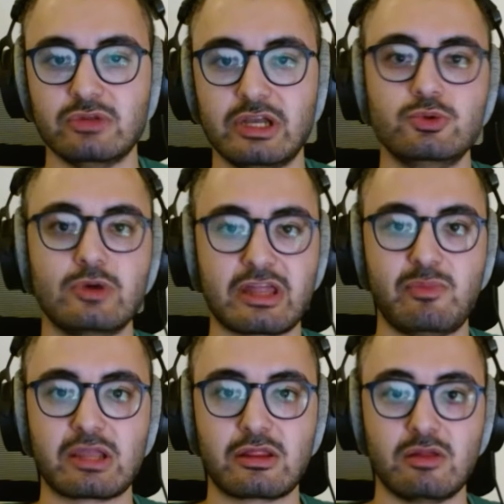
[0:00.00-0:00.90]
I do
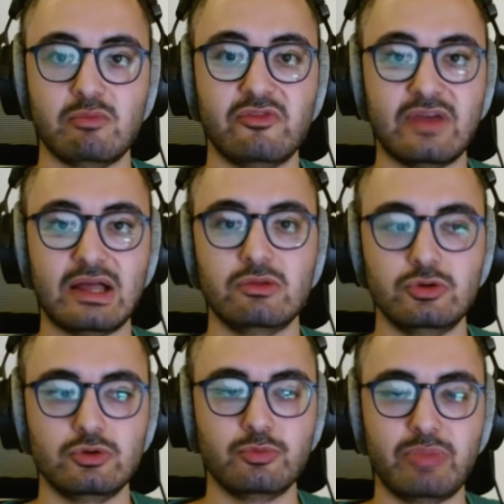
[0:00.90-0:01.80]
expect some
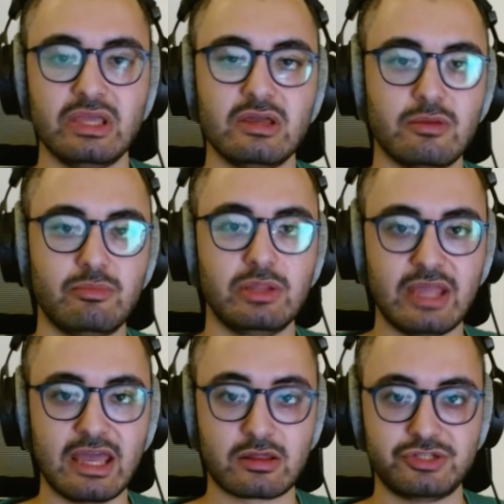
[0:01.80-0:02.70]
value paying a bit
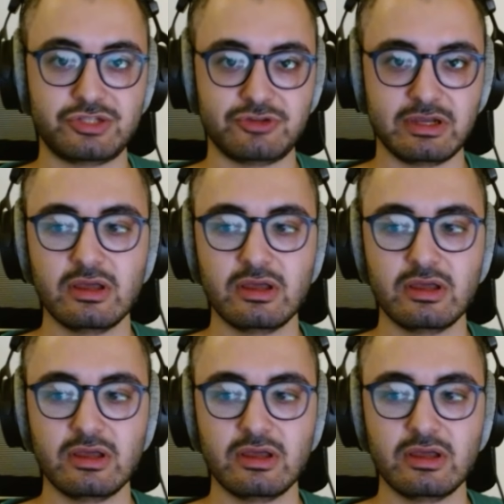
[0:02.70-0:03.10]
extra.